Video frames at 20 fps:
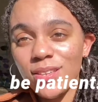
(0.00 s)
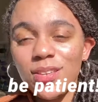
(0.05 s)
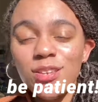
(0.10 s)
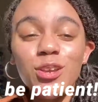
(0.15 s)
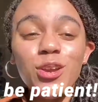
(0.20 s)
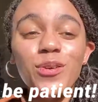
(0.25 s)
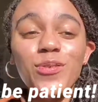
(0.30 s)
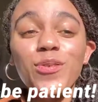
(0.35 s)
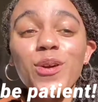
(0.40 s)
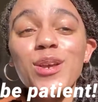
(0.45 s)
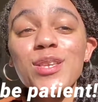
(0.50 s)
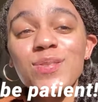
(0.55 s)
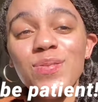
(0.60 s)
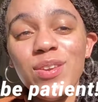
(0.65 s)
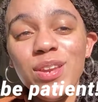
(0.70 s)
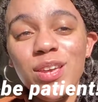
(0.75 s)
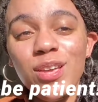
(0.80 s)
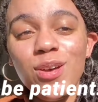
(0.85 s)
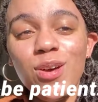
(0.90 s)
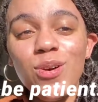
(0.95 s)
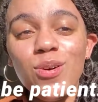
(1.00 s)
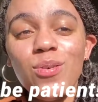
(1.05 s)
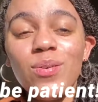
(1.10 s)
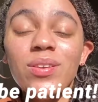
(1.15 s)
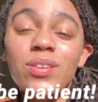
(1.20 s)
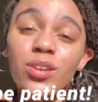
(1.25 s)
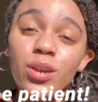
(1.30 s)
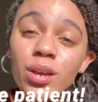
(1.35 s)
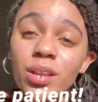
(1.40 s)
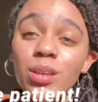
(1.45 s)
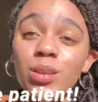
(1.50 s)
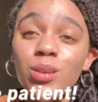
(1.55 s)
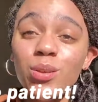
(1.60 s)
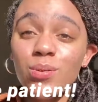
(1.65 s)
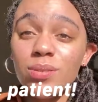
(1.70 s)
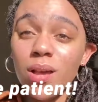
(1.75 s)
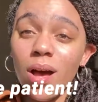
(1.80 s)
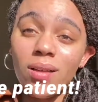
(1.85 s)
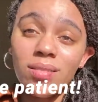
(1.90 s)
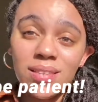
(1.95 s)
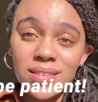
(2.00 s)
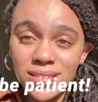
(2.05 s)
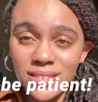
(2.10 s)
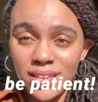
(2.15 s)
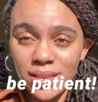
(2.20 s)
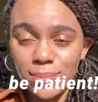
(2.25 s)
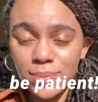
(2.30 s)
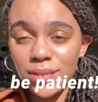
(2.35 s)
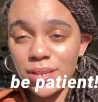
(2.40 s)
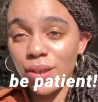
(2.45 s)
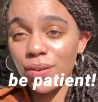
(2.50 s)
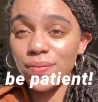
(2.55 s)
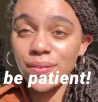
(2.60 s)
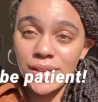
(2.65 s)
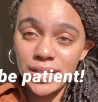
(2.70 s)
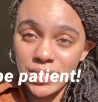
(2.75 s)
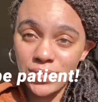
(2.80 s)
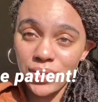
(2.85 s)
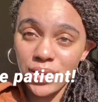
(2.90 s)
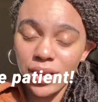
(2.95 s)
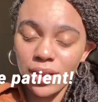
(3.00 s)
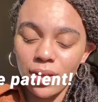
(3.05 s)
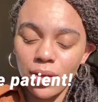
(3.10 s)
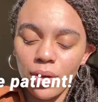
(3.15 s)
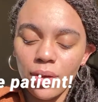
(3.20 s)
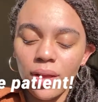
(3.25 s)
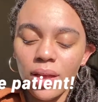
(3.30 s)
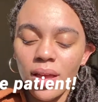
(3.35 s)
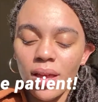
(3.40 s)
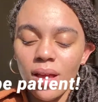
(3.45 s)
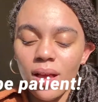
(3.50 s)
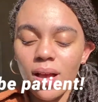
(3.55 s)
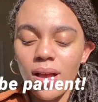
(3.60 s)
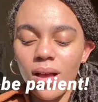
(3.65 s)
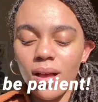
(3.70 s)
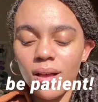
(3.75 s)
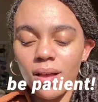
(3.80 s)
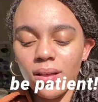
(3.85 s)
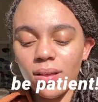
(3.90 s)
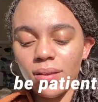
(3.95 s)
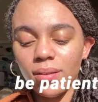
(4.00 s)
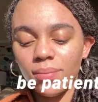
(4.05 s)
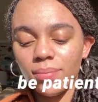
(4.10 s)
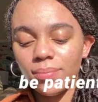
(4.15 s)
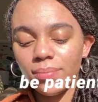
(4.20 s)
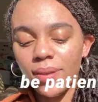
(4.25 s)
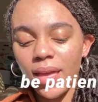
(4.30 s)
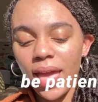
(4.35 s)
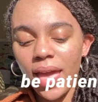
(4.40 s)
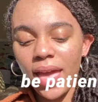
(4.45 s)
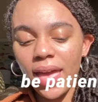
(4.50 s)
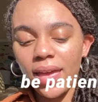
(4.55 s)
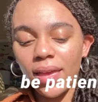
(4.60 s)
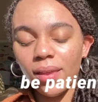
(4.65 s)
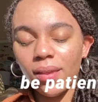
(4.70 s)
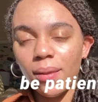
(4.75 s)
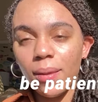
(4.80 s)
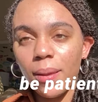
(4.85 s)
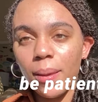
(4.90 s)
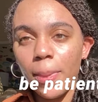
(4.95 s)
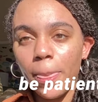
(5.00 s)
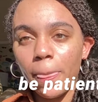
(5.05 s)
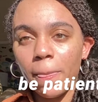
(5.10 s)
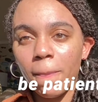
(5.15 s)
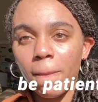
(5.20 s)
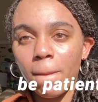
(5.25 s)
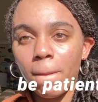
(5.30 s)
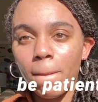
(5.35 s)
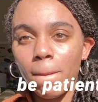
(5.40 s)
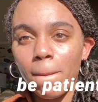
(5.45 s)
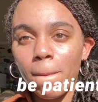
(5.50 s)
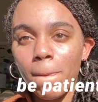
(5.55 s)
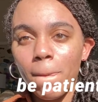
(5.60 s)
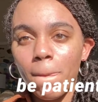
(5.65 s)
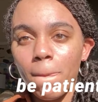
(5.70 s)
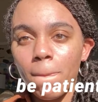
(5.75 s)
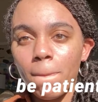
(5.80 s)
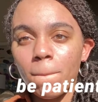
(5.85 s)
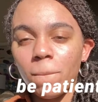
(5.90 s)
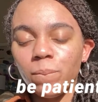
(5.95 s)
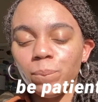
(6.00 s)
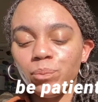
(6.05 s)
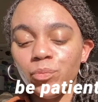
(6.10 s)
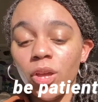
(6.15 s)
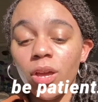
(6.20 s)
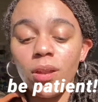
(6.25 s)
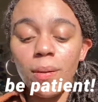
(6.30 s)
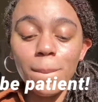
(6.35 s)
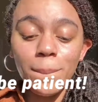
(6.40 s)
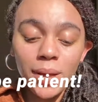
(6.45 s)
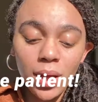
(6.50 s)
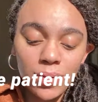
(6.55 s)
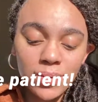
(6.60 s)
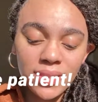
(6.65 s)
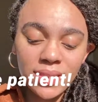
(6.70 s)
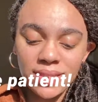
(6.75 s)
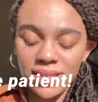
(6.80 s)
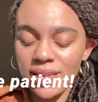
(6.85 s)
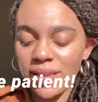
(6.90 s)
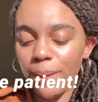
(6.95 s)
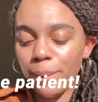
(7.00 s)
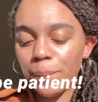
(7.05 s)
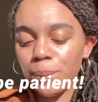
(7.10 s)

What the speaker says: Your first video, you're going to use all these tips in your first video, and you're going to post it,